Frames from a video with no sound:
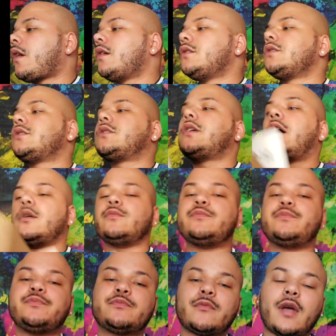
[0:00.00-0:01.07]
So,
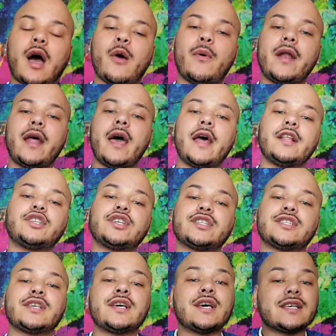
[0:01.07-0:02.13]
I went ahead and
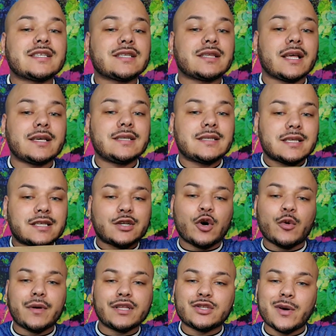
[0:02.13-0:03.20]
just sliced this
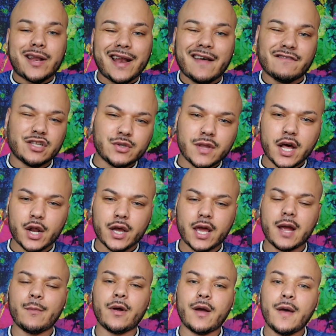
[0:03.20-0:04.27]
open so I didn't have to do that on
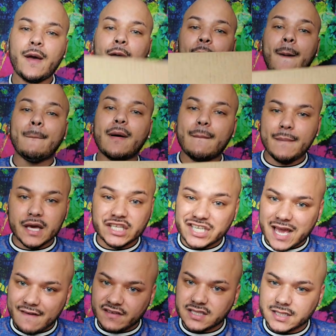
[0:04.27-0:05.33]
camera. But bitch, I
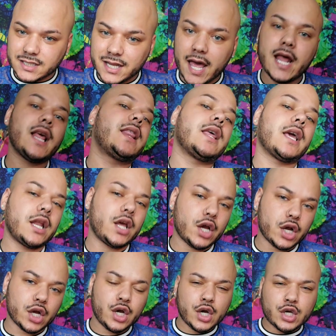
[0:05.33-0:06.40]
haven't seen anything in here,
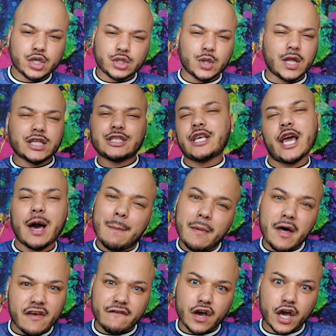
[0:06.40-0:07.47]
so let's take a
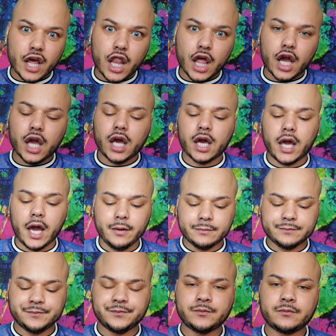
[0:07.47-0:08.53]
motherfucking look, okay?
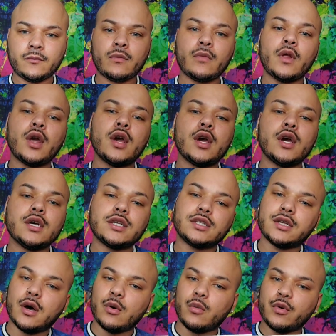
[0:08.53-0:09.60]

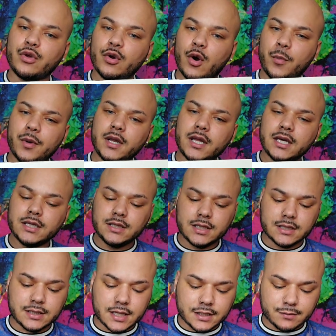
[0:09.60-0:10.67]
So when you open this, it
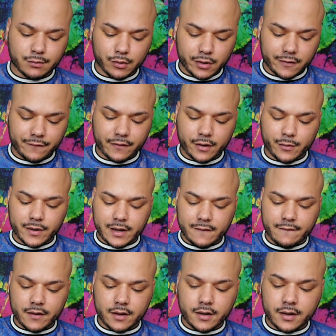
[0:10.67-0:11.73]
says Morphe or
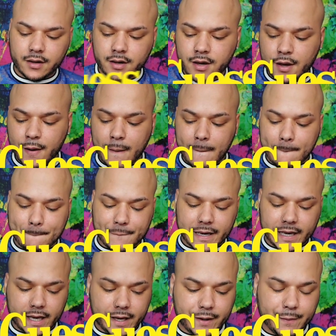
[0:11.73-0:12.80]
whatever.
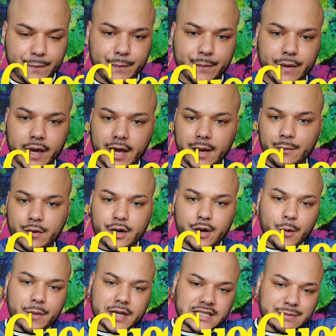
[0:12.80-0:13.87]
Bam, bam, I'm gonna
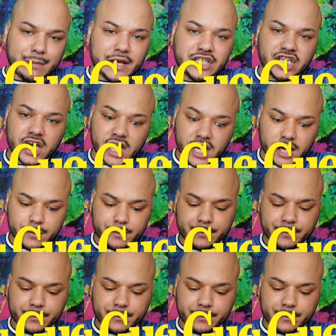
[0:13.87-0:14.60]
open this bitch up.